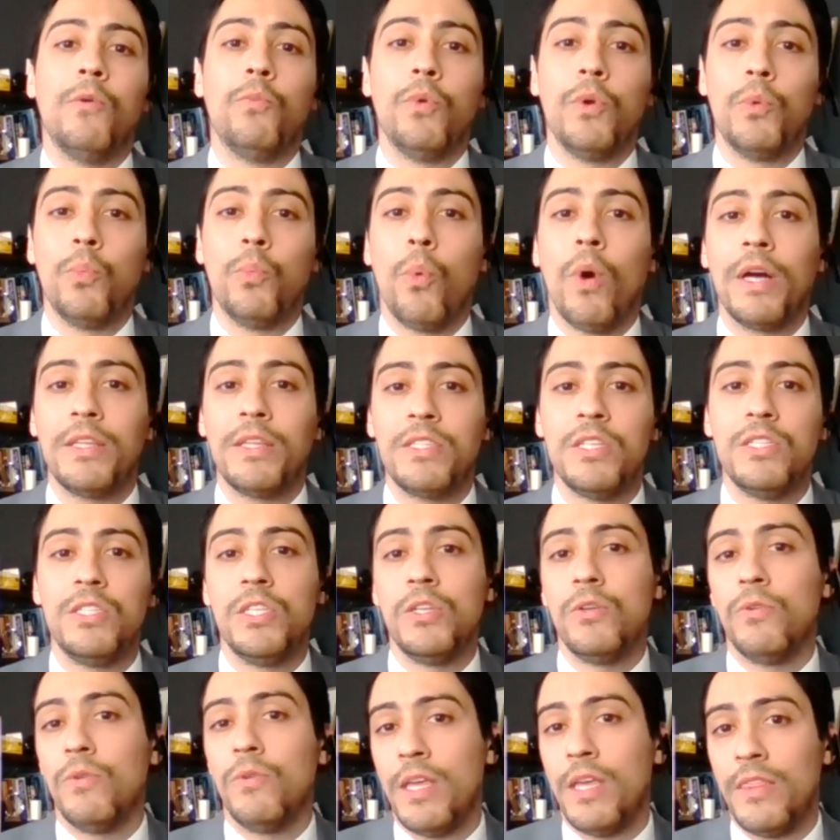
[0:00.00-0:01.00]
would want to
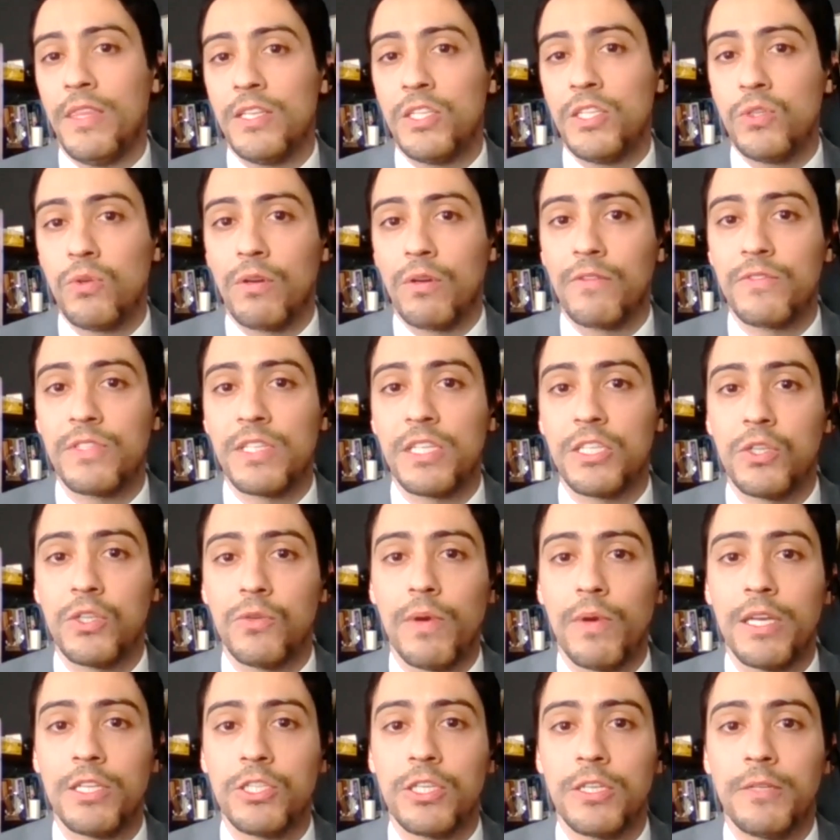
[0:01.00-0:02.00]
do in this sort of
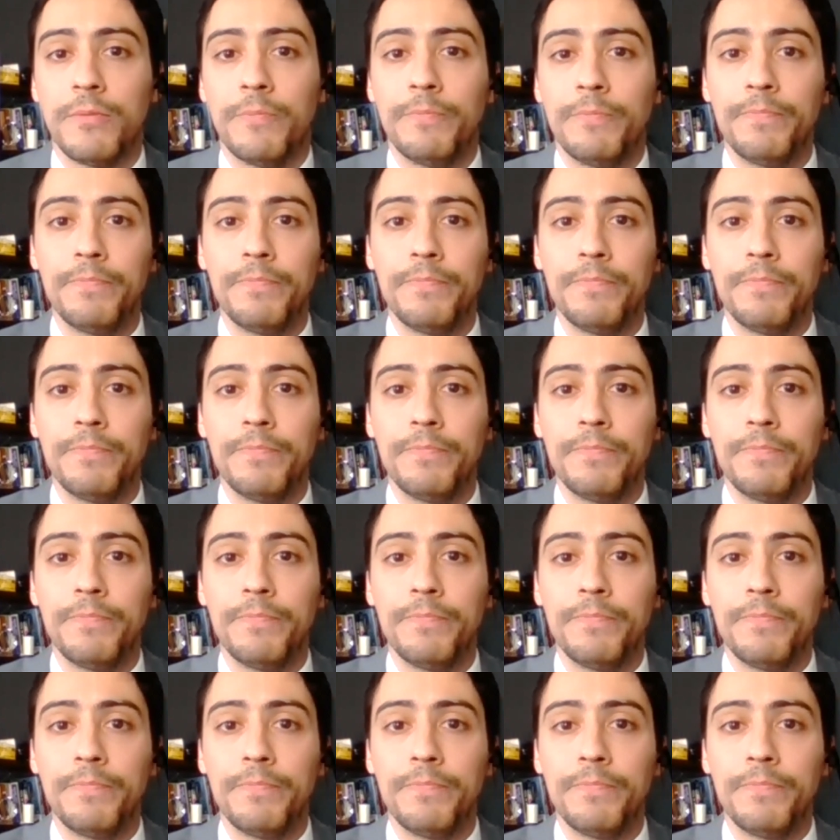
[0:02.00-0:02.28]
situation.